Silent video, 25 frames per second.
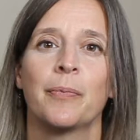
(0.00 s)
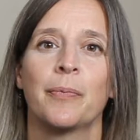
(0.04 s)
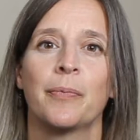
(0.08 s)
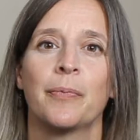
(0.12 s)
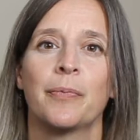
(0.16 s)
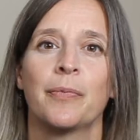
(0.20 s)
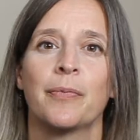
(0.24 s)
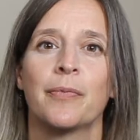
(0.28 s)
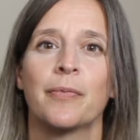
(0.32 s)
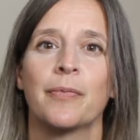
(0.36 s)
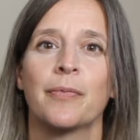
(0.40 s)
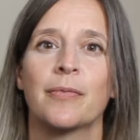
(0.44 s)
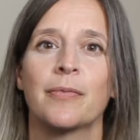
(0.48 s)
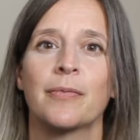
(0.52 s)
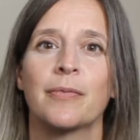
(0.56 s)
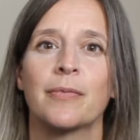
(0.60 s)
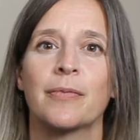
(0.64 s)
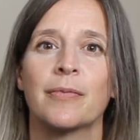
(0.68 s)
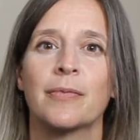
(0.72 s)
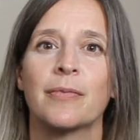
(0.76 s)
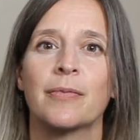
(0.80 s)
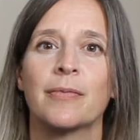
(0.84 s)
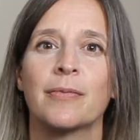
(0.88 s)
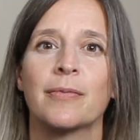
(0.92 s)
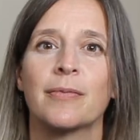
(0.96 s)

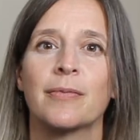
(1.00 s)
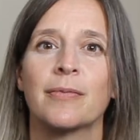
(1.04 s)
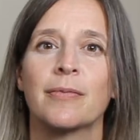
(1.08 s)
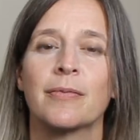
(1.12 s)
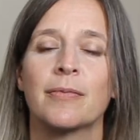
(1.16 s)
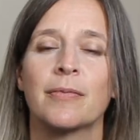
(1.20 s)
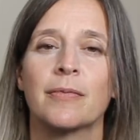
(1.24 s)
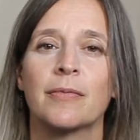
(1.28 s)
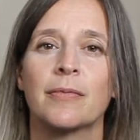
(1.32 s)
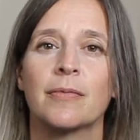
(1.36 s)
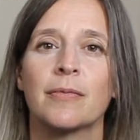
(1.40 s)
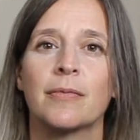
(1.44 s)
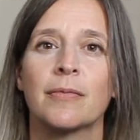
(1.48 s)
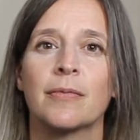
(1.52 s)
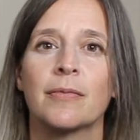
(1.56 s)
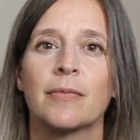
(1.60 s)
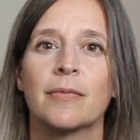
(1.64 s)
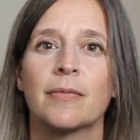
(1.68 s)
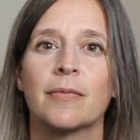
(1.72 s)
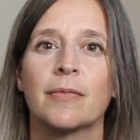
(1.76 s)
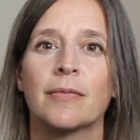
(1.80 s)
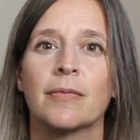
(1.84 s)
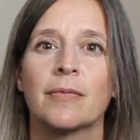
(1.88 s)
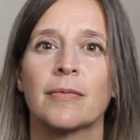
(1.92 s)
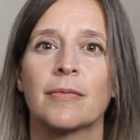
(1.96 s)

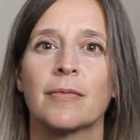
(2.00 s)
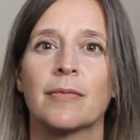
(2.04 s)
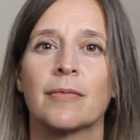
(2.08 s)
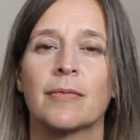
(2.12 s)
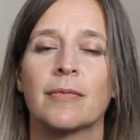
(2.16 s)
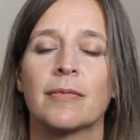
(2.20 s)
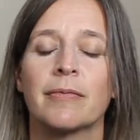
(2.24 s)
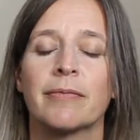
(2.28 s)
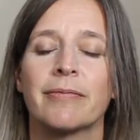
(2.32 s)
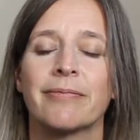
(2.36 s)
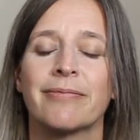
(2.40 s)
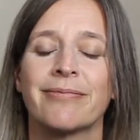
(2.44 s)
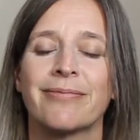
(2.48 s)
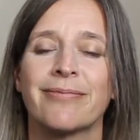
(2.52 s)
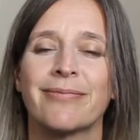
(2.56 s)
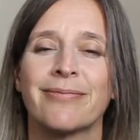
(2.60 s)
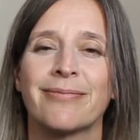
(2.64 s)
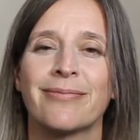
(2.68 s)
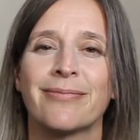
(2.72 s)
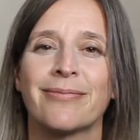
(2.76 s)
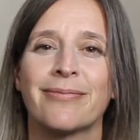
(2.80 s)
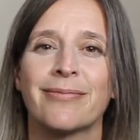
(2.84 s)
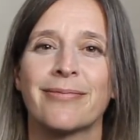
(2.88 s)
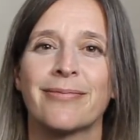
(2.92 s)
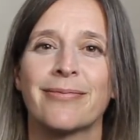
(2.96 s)

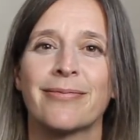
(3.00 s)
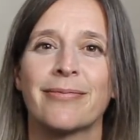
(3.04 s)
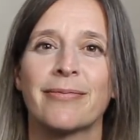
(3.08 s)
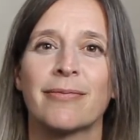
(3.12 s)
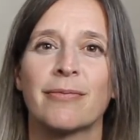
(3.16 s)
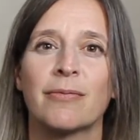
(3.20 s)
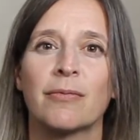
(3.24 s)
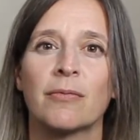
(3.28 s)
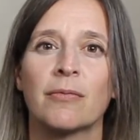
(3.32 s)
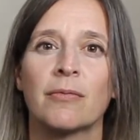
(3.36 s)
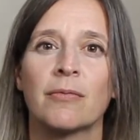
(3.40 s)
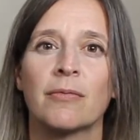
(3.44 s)
[no speech]